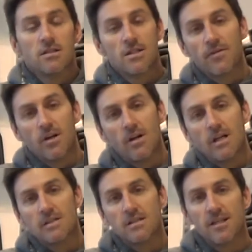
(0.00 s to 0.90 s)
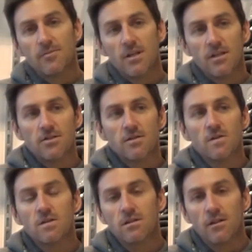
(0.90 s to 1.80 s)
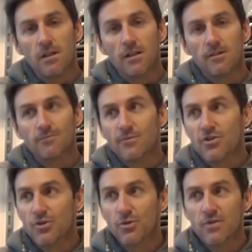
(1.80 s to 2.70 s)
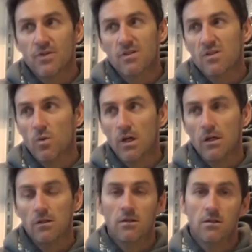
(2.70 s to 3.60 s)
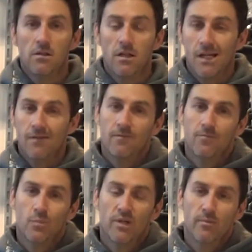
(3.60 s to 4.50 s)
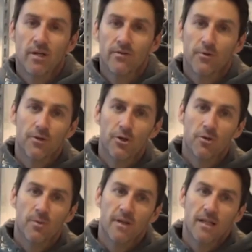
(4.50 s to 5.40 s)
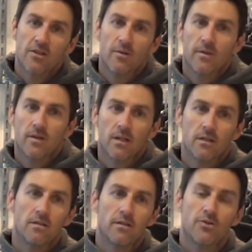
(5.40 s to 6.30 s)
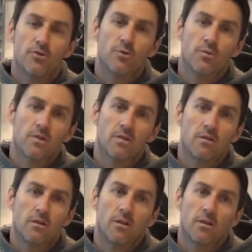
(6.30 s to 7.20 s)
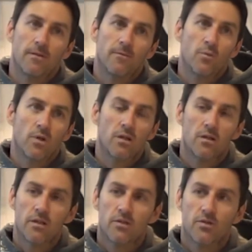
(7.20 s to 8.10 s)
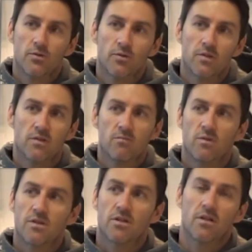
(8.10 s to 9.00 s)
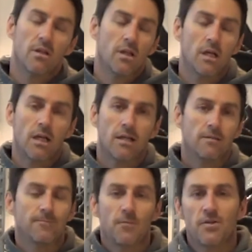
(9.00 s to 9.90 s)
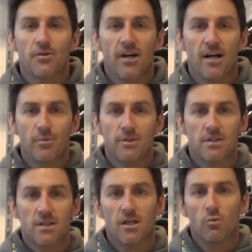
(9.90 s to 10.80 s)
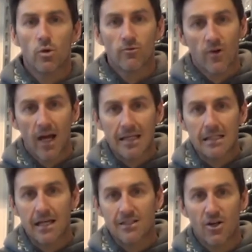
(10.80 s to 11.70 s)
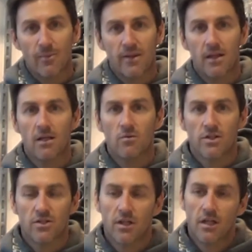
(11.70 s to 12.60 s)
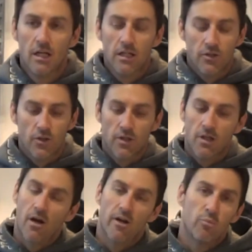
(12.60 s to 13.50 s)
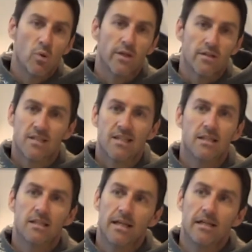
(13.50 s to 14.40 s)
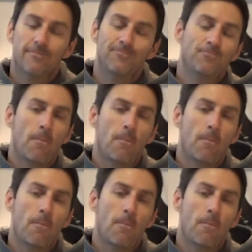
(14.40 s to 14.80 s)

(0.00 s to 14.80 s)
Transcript: Different kinds of steep sections, chutes as well, like through Europe and that type of thing, a lot of chutes. We've got a lot of chutes which are like up at Waterford Gully, that type of thing, which you can kind of point and skip down.